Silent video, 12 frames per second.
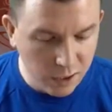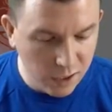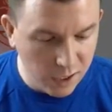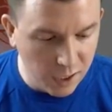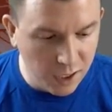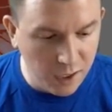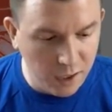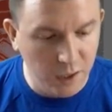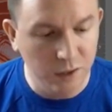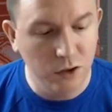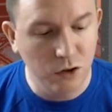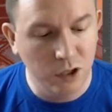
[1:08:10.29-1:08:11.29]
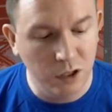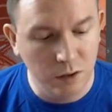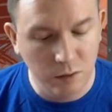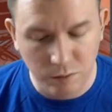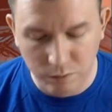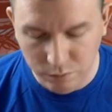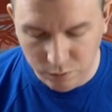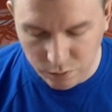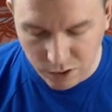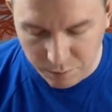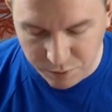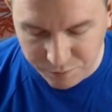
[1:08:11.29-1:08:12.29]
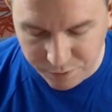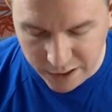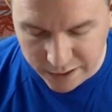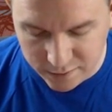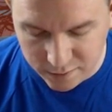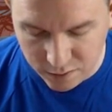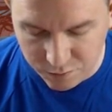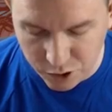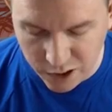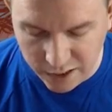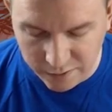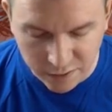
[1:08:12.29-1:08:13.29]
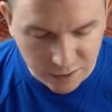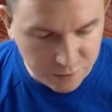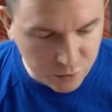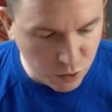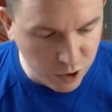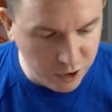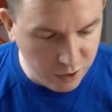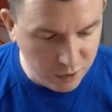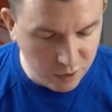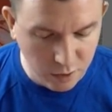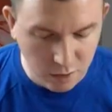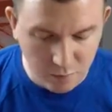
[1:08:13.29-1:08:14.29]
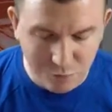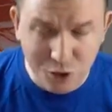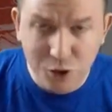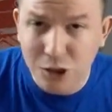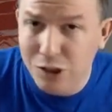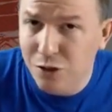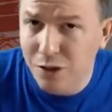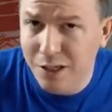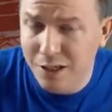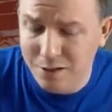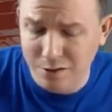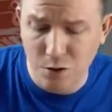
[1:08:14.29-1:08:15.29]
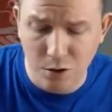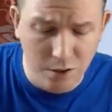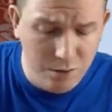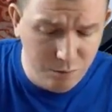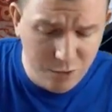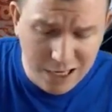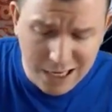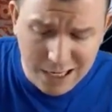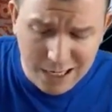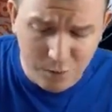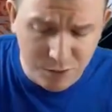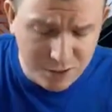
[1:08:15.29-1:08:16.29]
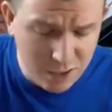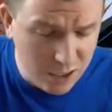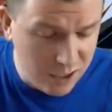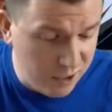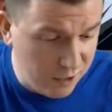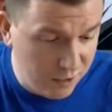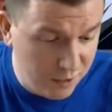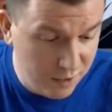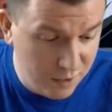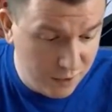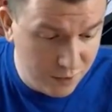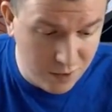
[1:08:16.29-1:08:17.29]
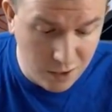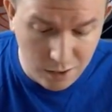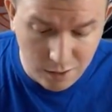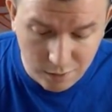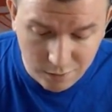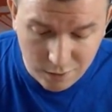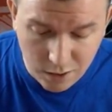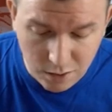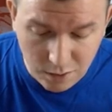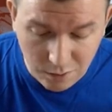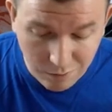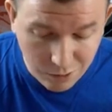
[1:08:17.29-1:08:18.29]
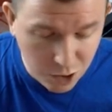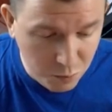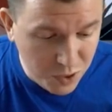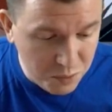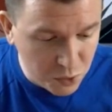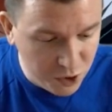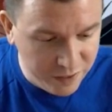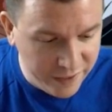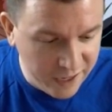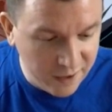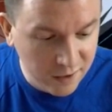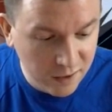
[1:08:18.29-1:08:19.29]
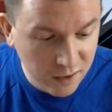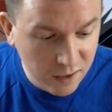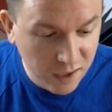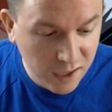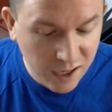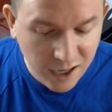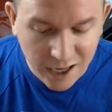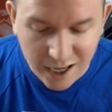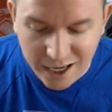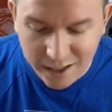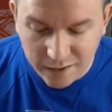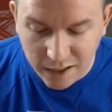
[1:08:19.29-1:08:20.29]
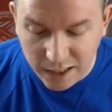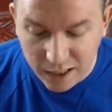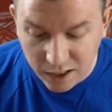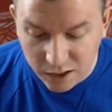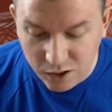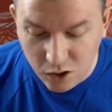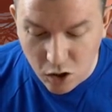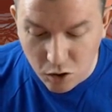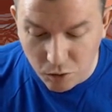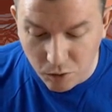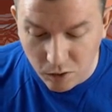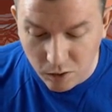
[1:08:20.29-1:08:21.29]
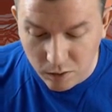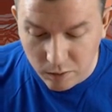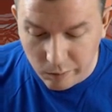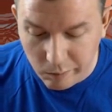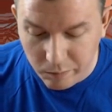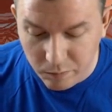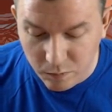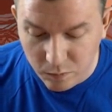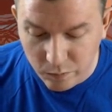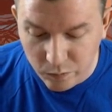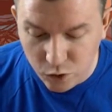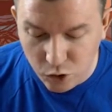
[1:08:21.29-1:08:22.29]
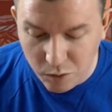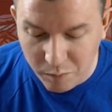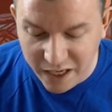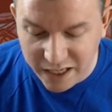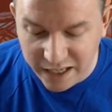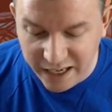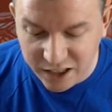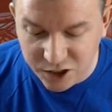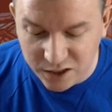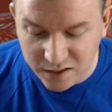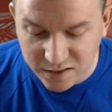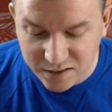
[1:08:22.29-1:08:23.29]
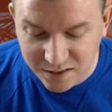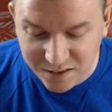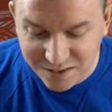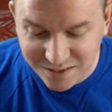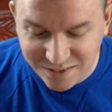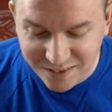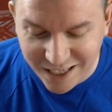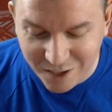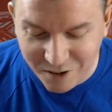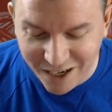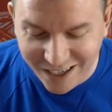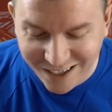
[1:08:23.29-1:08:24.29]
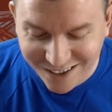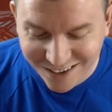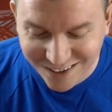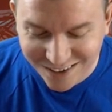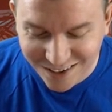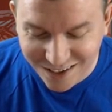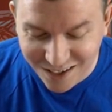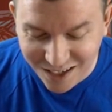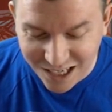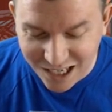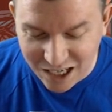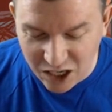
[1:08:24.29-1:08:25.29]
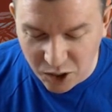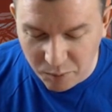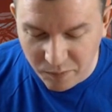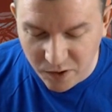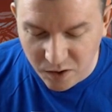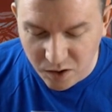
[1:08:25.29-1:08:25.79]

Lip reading: you can grab the flats if you're not in the Discord. Which you should join the Discord. We hang out, we talk. It's good. It's good. Good people in there. And like, yo, you can make connections that way. I